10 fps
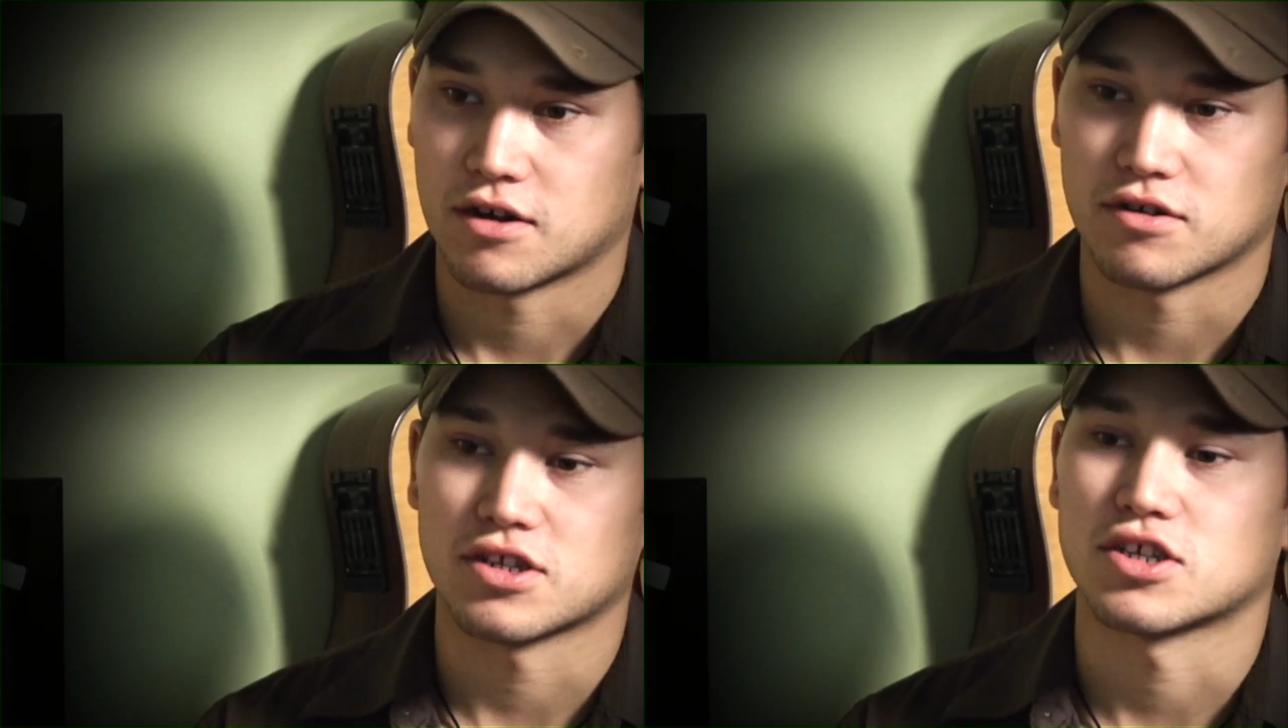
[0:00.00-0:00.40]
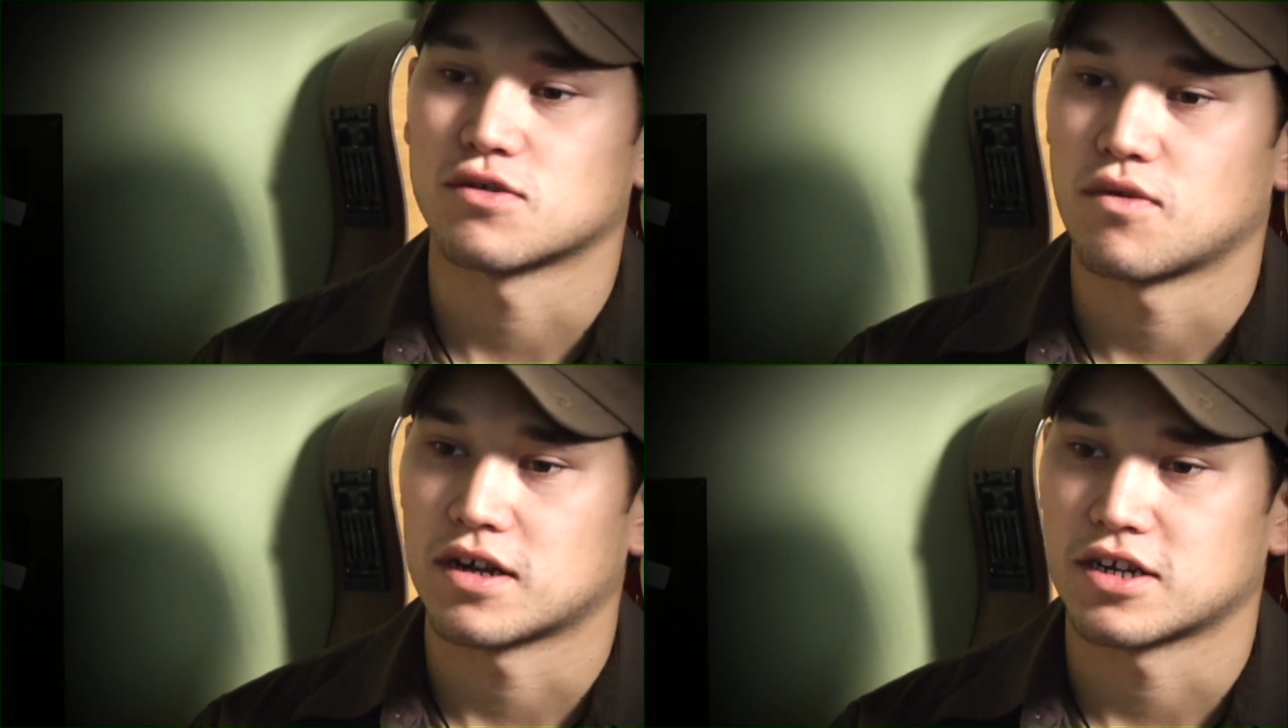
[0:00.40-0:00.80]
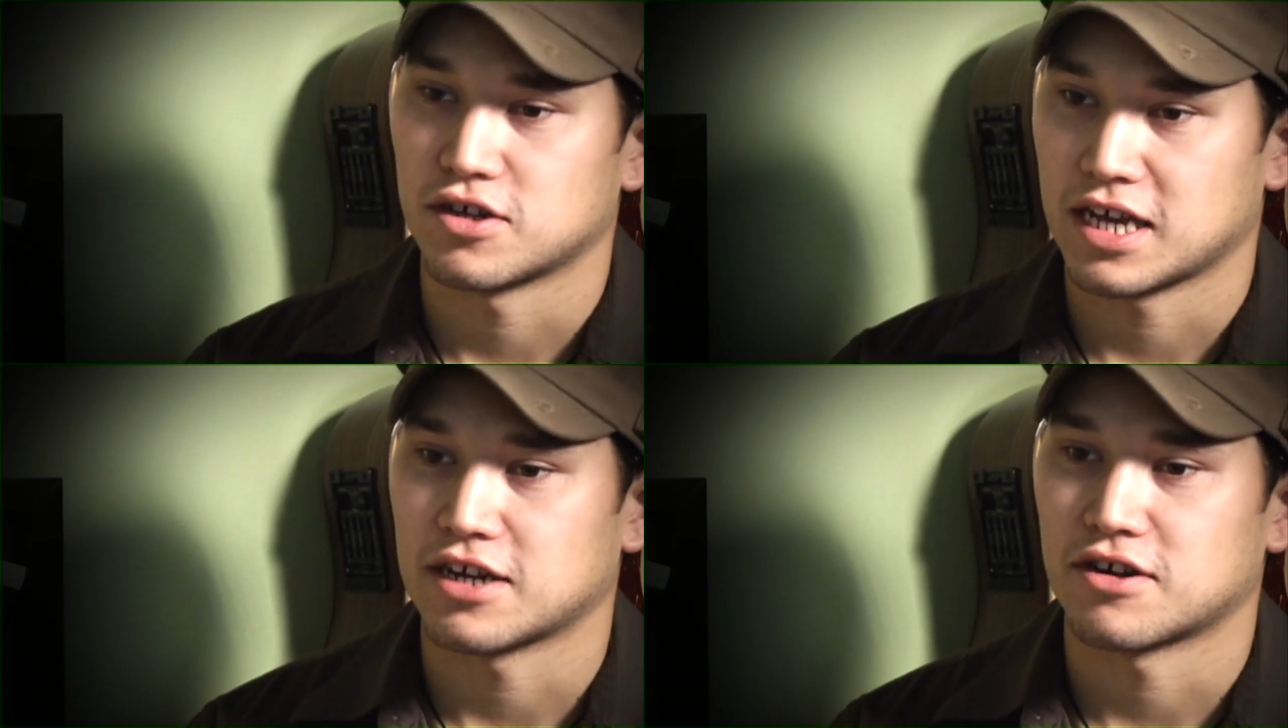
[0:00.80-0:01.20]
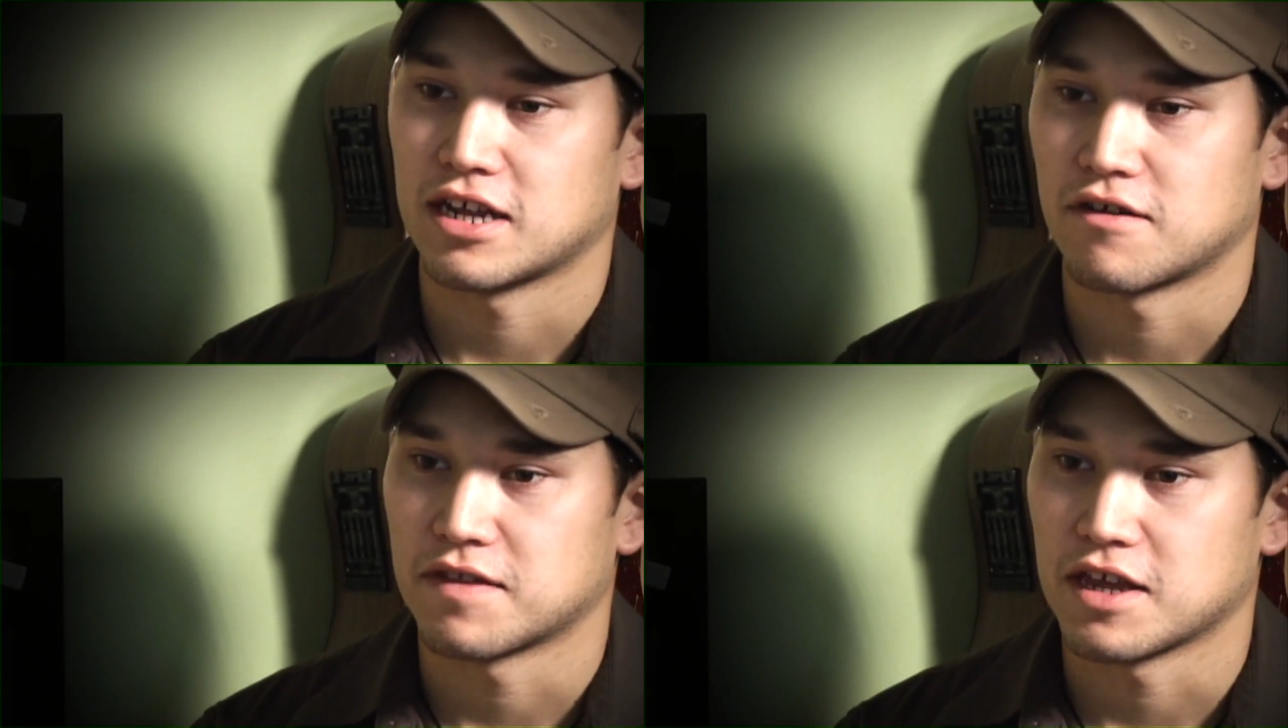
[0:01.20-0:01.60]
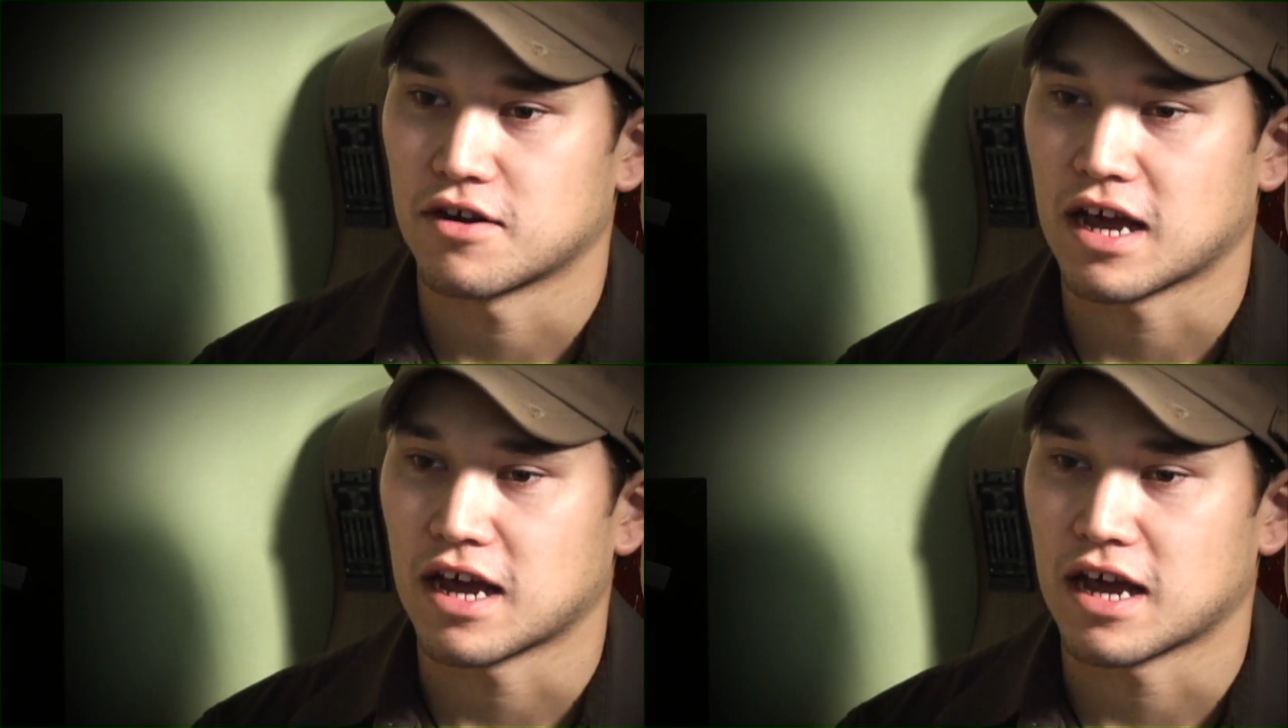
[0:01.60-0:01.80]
And Crystal Shawanda took Entertainer of the Year.